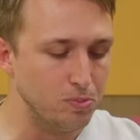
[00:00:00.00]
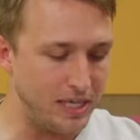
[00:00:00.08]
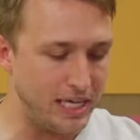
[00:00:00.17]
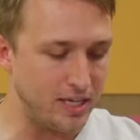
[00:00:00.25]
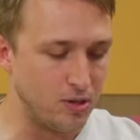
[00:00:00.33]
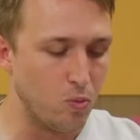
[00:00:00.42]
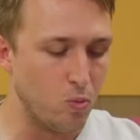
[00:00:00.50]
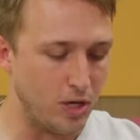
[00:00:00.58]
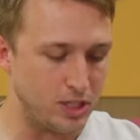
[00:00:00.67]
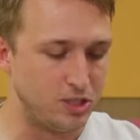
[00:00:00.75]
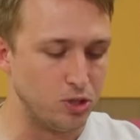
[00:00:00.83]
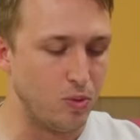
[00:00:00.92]
mean?
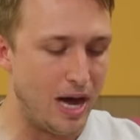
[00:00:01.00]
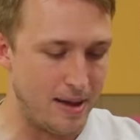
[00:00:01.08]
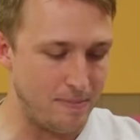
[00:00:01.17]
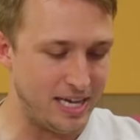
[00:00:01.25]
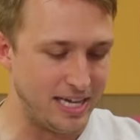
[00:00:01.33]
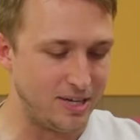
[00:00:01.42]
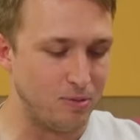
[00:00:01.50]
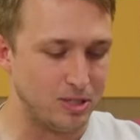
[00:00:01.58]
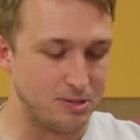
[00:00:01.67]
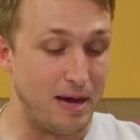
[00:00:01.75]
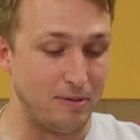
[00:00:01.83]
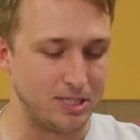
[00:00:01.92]
What do I mean?
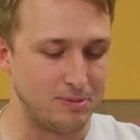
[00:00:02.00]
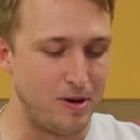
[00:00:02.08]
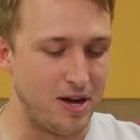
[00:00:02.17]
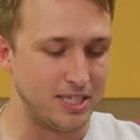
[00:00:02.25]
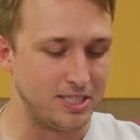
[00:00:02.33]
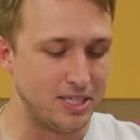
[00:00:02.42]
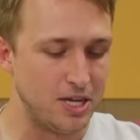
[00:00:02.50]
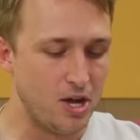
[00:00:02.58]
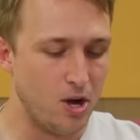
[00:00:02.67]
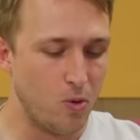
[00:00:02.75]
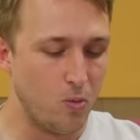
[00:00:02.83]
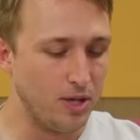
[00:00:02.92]
Was my response.
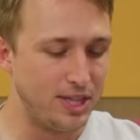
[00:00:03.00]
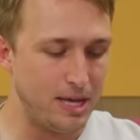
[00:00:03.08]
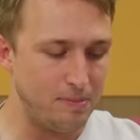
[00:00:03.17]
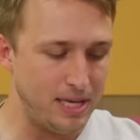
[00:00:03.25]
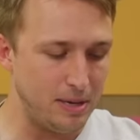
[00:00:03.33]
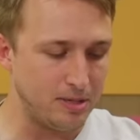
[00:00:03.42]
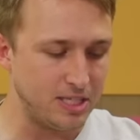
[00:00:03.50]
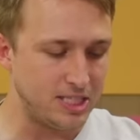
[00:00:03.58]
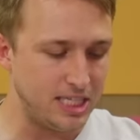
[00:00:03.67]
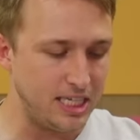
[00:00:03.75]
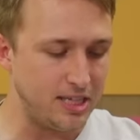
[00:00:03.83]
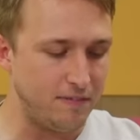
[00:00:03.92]
Will they be able to
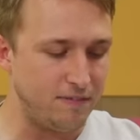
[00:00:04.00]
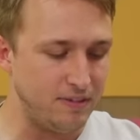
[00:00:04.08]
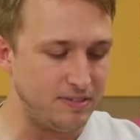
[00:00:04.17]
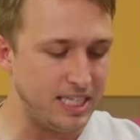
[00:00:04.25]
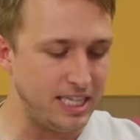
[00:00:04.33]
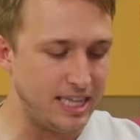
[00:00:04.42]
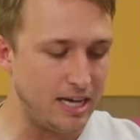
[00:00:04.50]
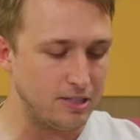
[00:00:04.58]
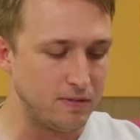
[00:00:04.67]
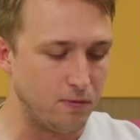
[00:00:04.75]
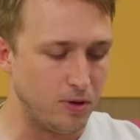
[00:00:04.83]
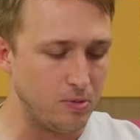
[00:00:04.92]
see the
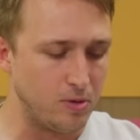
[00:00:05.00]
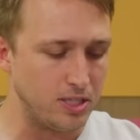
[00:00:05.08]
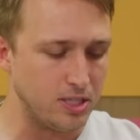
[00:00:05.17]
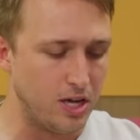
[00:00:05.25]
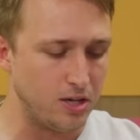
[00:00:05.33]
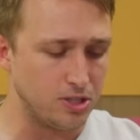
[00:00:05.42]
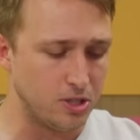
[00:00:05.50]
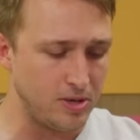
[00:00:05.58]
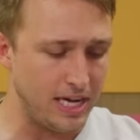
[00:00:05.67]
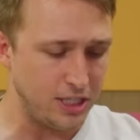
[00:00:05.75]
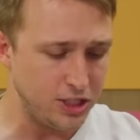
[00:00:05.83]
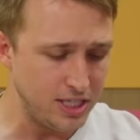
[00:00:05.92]
$15,041
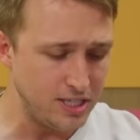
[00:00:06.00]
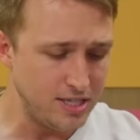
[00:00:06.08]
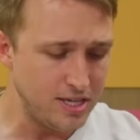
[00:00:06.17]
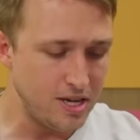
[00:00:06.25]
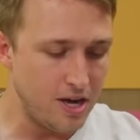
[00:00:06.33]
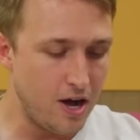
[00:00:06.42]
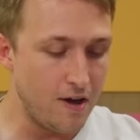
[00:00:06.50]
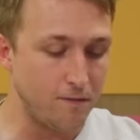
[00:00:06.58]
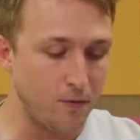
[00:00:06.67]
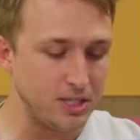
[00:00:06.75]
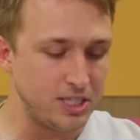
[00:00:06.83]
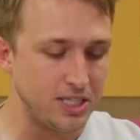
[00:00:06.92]
donation?
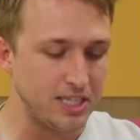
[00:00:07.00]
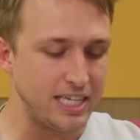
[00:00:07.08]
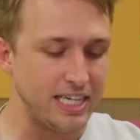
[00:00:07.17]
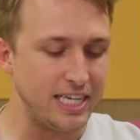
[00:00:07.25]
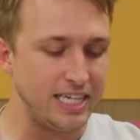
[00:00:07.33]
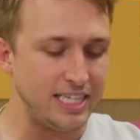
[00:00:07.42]
Unfortunately,